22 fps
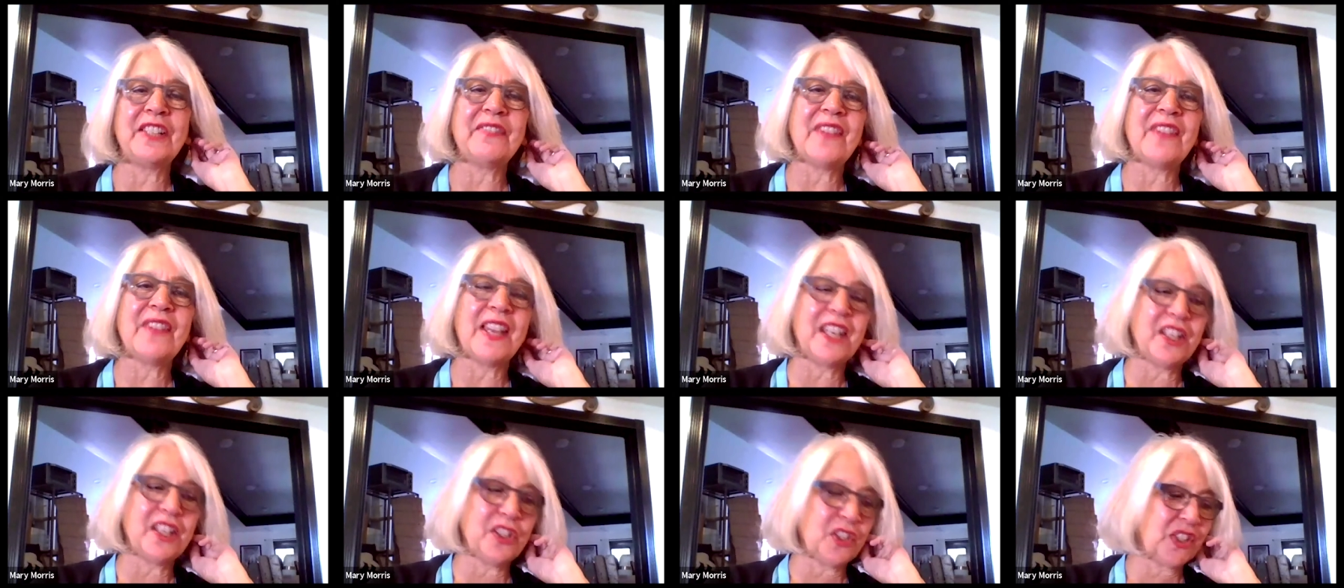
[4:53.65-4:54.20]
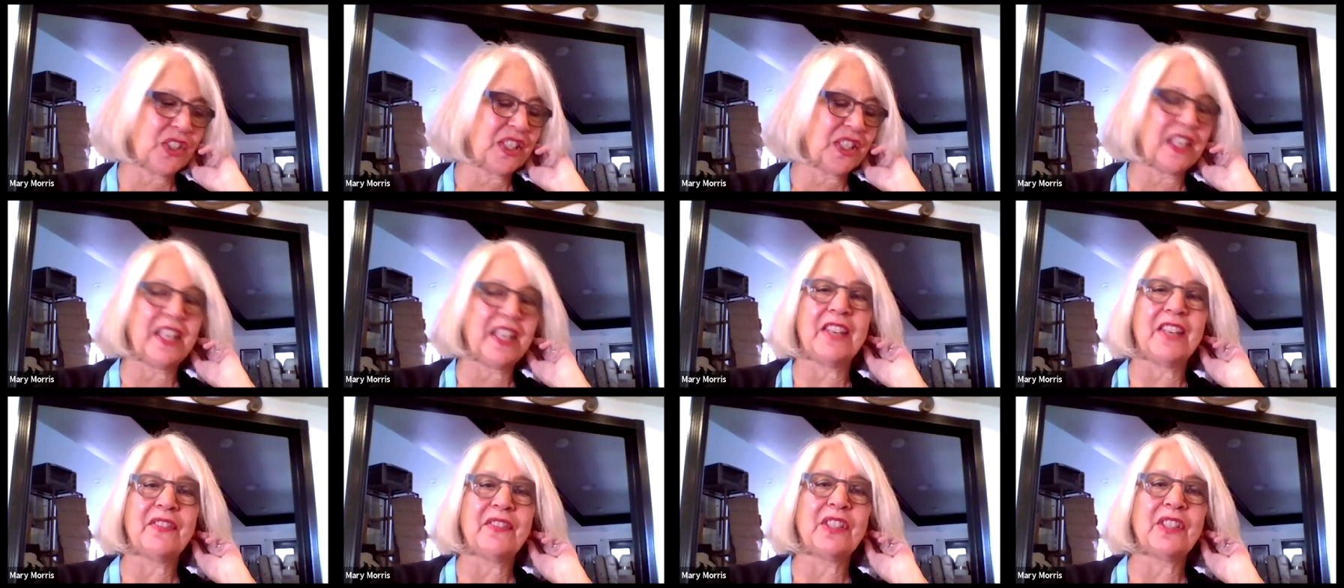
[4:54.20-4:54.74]
If I can just
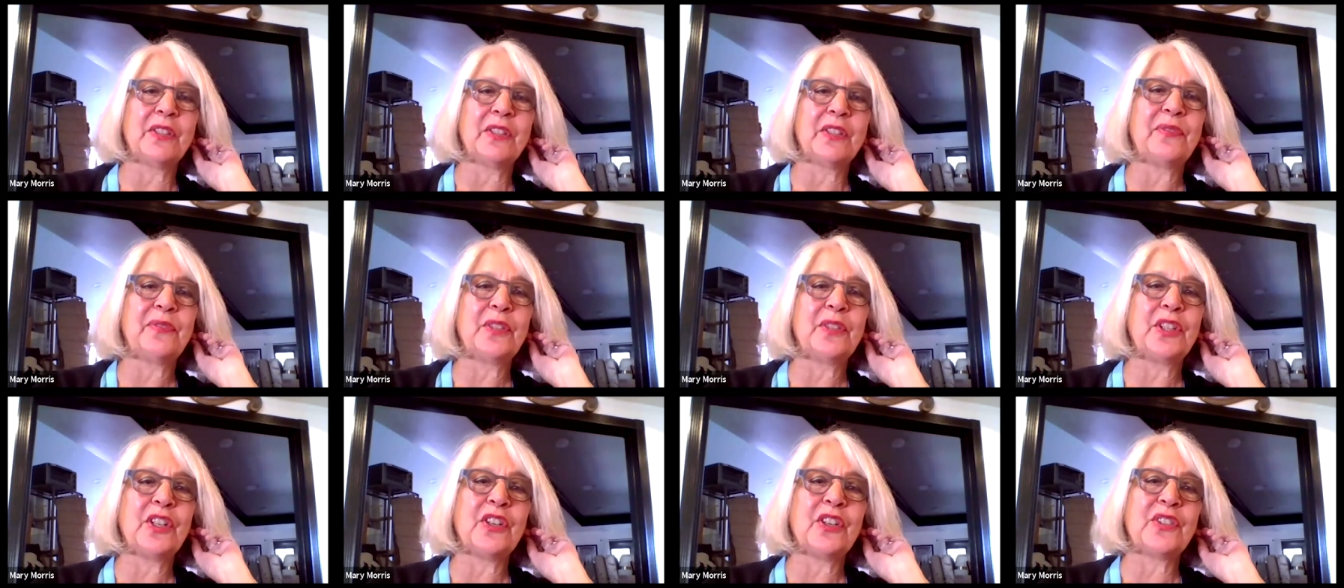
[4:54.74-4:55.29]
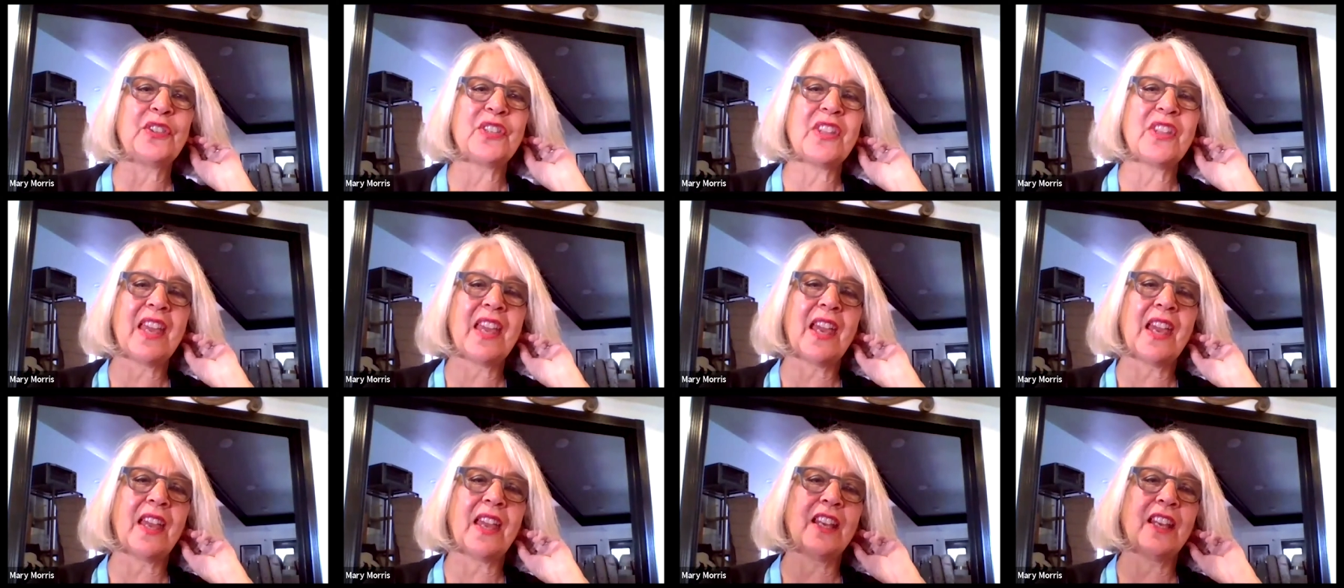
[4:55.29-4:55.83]
give a little footnote to
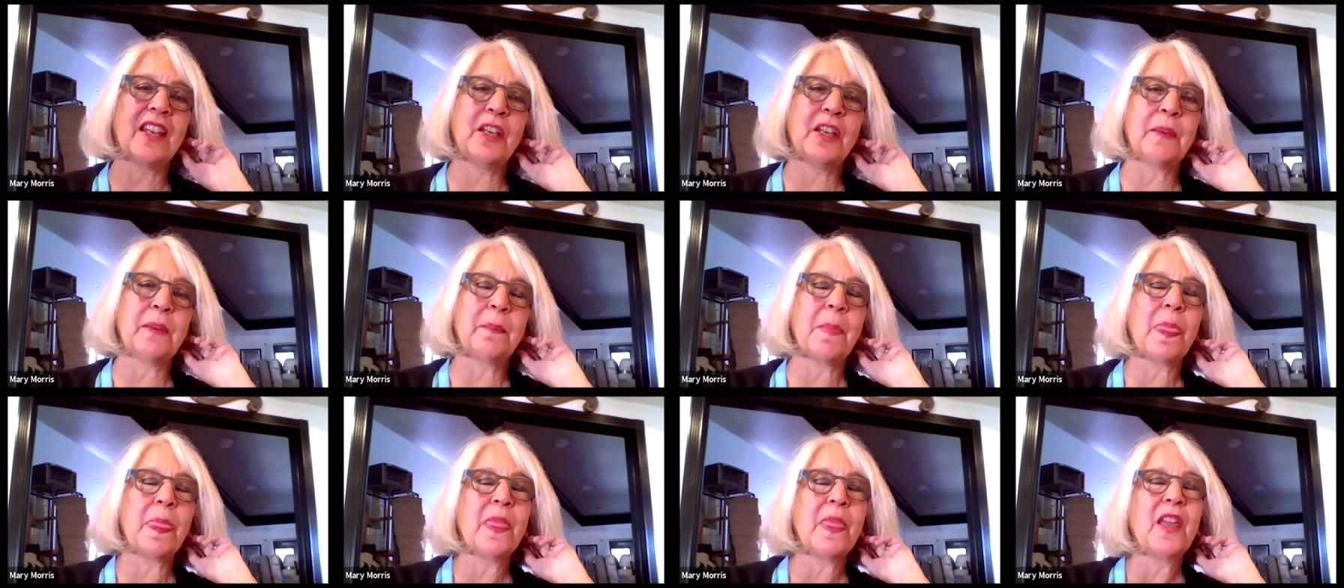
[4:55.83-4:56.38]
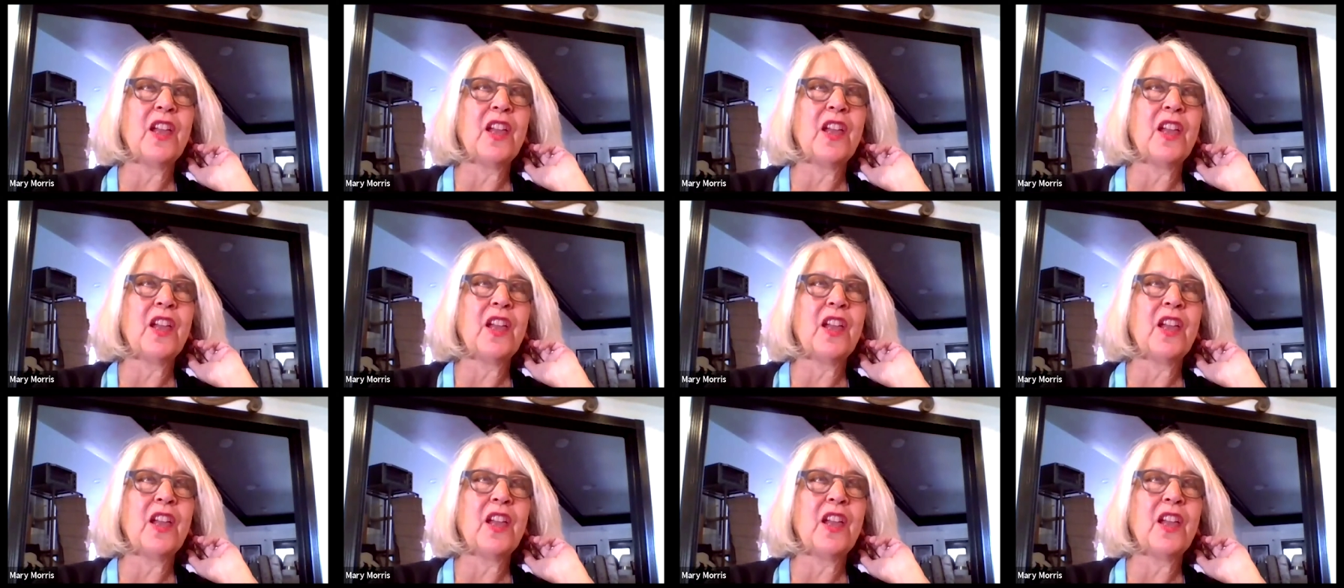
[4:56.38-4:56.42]
that. Um,